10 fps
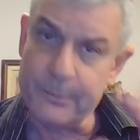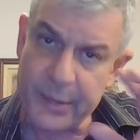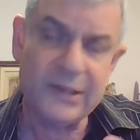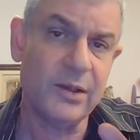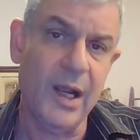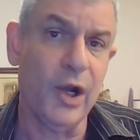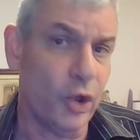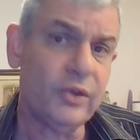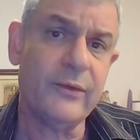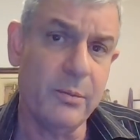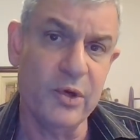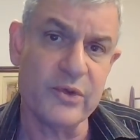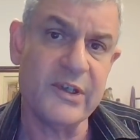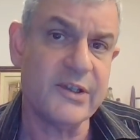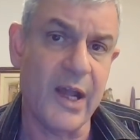But a lot of
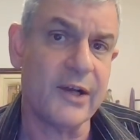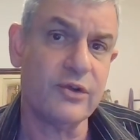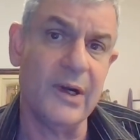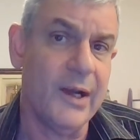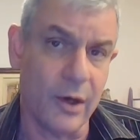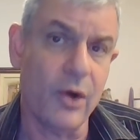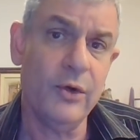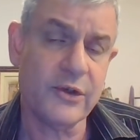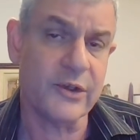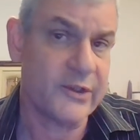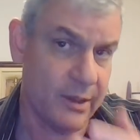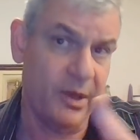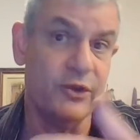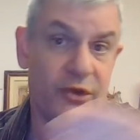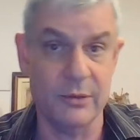abuse is actually unconscious. I
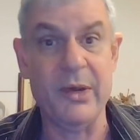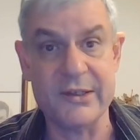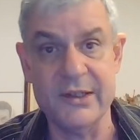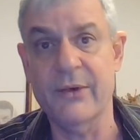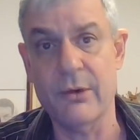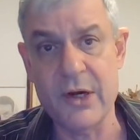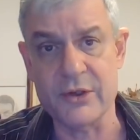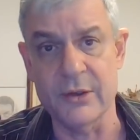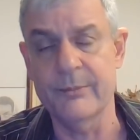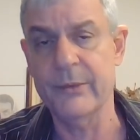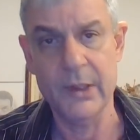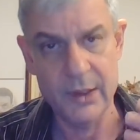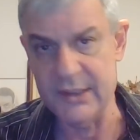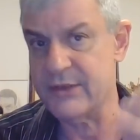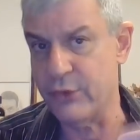mentioned passive aggression.
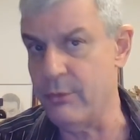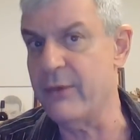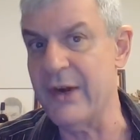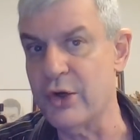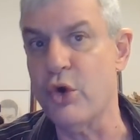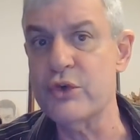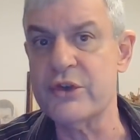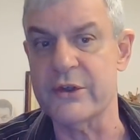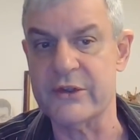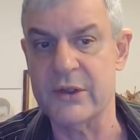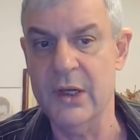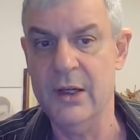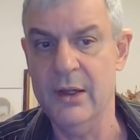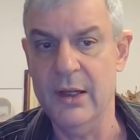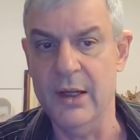It's a form of unconscious
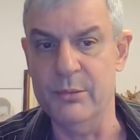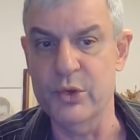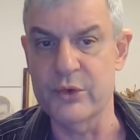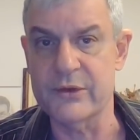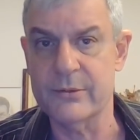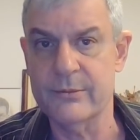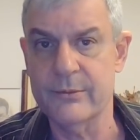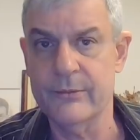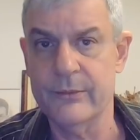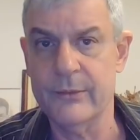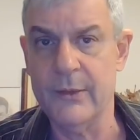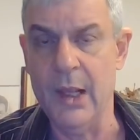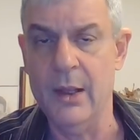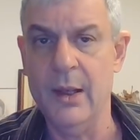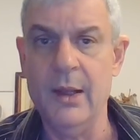abuse.
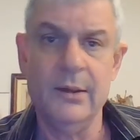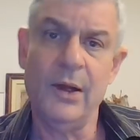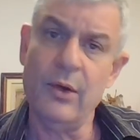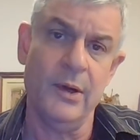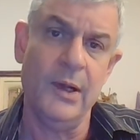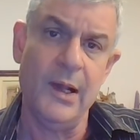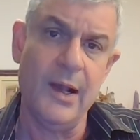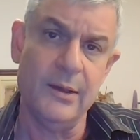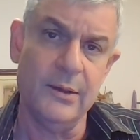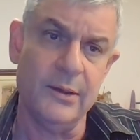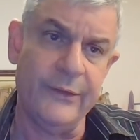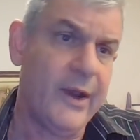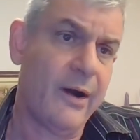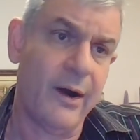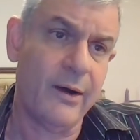Now,
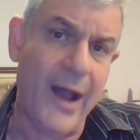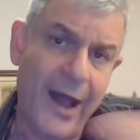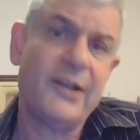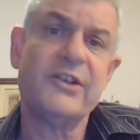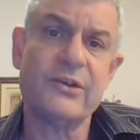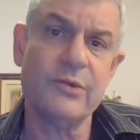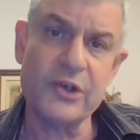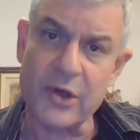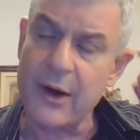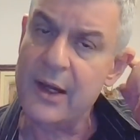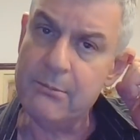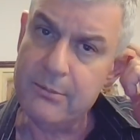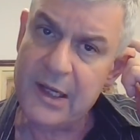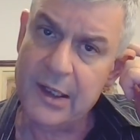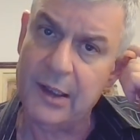there are acts which are
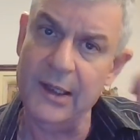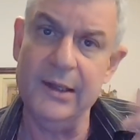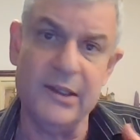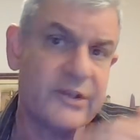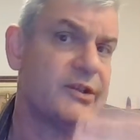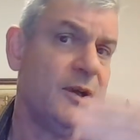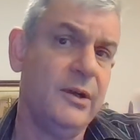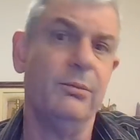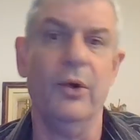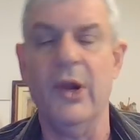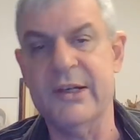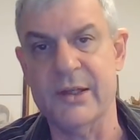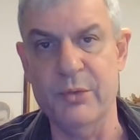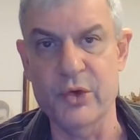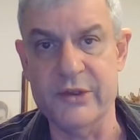immediately discernible as
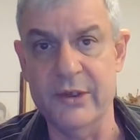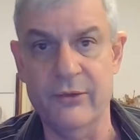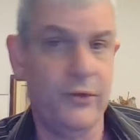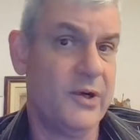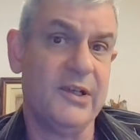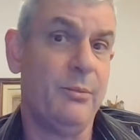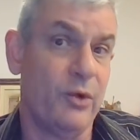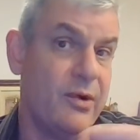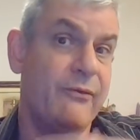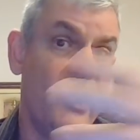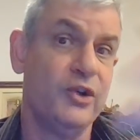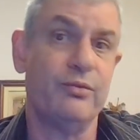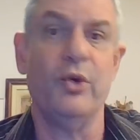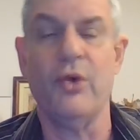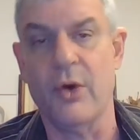abusive. For example,
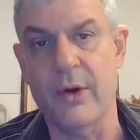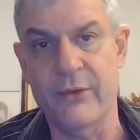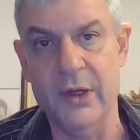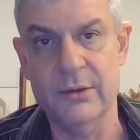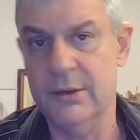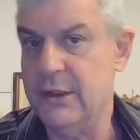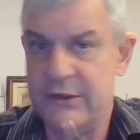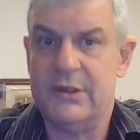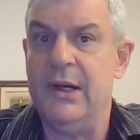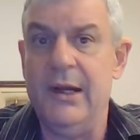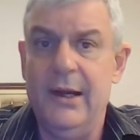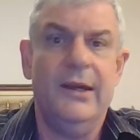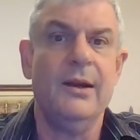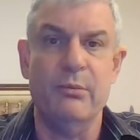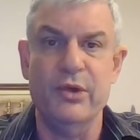revenge pornography. That's
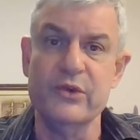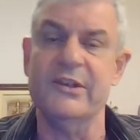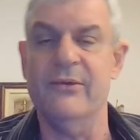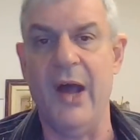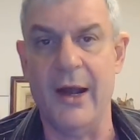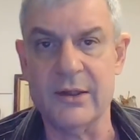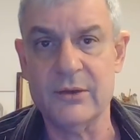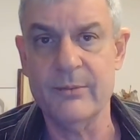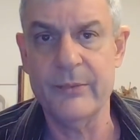clearly an abusive act.